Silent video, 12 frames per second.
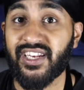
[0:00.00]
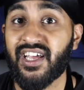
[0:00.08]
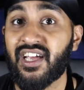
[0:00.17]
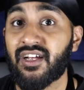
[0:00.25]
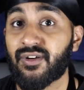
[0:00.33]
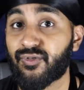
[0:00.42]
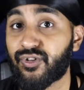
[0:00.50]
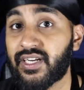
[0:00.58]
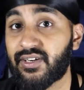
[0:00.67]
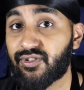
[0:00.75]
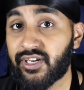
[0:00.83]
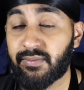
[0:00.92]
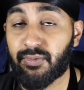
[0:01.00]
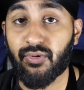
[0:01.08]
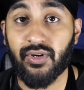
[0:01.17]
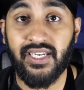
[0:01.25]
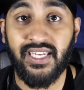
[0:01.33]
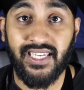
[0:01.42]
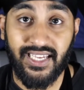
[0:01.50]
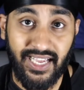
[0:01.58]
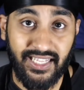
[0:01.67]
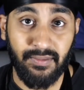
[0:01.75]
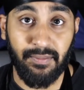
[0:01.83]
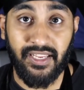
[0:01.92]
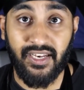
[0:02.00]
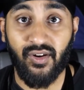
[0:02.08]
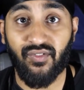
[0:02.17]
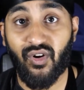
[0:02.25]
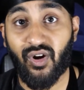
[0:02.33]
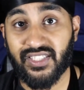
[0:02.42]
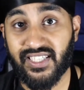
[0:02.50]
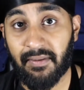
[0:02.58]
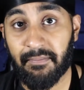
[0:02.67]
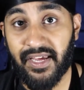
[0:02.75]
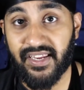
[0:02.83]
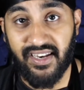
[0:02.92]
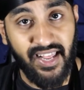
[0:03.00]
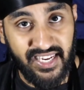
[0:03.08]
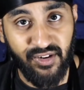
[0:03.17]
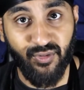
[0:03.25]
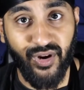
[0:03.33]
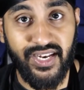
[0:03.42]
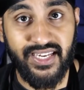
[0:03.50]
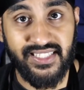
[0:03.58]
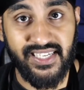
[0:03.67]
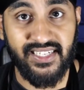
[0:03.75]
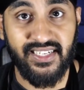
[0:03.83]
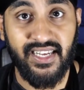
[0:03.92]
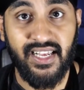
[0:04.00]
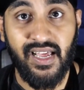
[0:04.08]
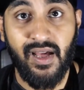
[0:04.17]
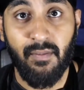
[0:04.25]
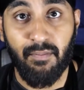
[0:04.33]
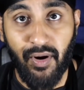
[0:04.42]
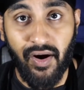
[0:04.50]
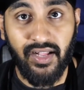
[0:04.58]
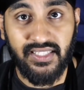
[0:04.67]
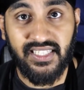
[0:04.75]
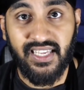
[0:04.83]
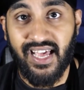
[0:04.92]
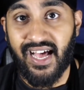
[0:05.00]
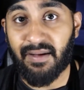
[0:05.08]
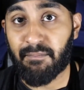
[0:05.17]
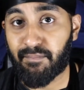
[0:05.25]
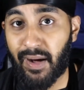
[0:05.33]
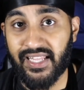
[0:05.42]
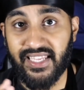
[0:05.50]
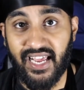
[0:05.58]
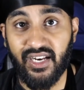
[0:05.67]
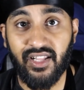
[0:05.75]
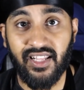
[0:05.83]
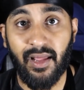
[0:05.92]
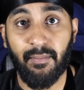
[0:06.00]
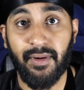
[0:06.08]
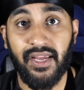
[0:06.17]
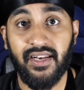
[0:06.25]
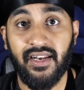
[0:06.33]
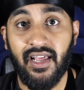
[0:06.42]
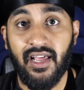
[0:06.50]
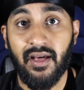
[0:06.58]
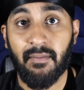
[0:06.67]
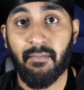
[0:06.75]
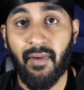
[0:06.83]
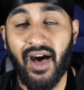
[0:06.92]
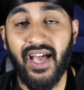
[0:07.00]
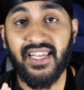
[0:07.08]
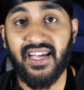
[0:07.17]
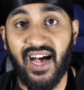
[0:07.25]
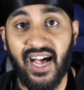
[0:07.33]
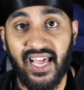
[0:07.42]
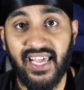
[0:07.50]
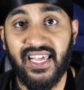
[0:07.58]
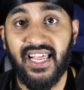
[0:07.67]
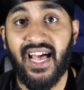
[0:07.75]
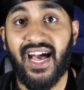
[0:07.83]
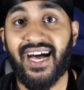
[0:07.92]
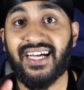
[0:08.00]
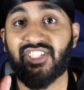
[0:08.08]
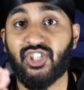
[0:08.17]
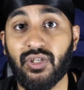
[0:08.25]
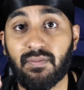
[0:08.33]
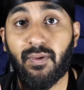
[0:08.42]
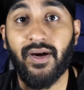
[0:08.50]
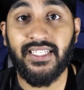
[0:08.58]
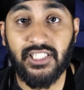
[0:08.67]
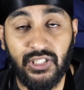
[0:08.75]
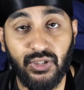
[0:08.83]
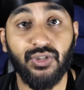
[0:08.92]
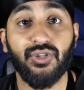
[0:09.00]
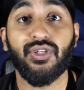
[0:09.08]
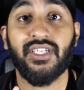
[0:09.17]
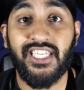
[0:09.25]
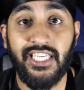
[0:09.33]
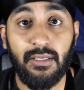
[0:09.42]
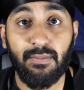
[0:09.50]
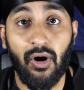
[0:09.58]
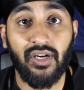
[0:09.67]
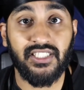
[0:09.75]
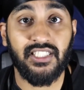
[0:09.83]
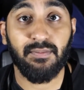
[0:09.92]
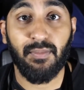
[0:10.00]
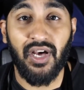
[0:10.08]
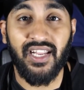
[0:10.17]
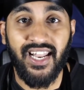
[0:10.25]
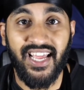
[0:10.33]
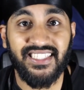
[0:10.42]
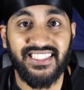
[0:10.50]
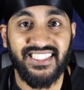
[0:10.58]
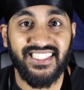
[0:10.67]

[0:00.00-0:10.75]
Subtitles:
really, really poorly at the beginning of last campaign. He really did. But by the end of the campaign, my guy had 2.2 key passes per 90.